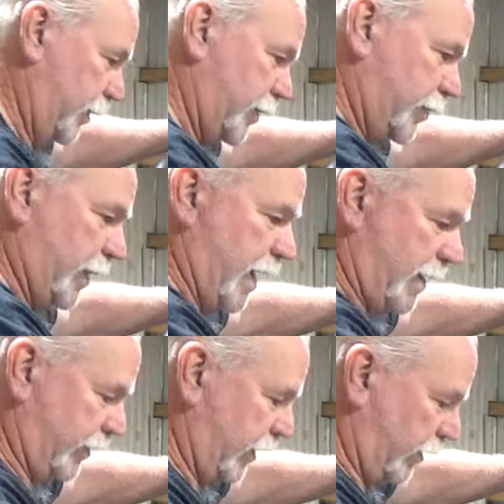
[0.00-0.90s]
the swing
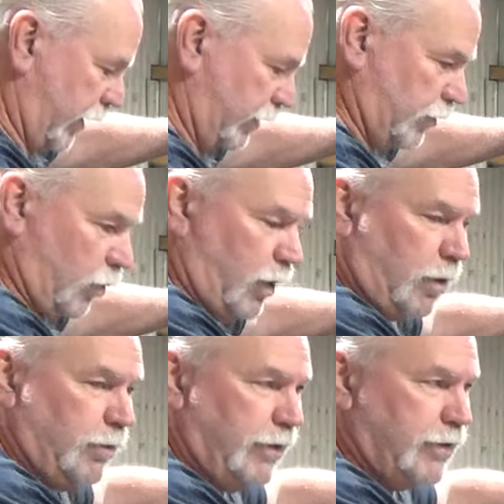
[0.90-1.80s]
out tailgate to
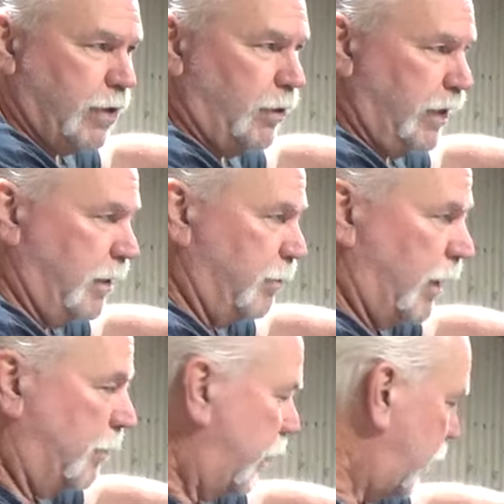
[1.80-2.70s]
work with this OEM
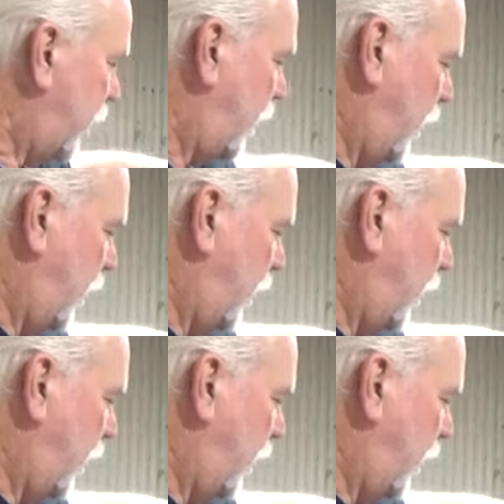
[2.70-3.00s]
bumper.